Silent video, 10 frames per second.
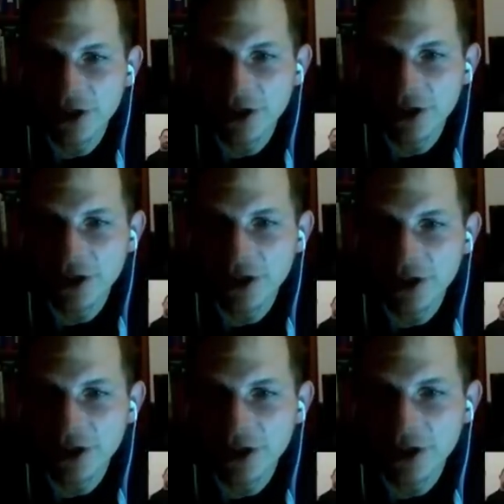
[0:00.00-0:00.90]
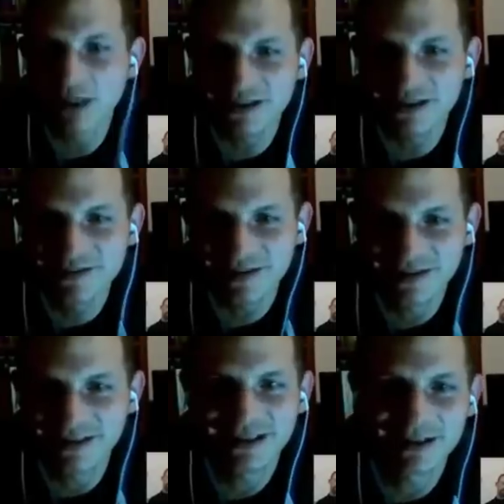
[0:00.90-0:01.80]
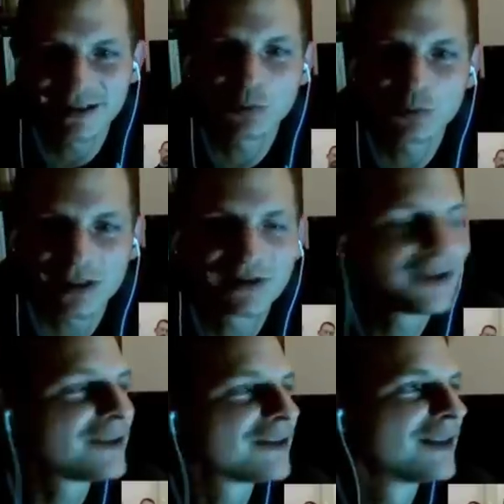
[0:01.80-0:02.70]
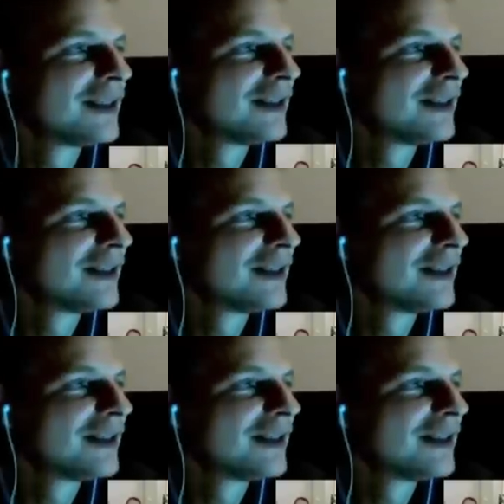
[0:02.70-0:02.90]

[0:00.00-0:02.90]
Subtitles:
they do big weekends and they sweat in it,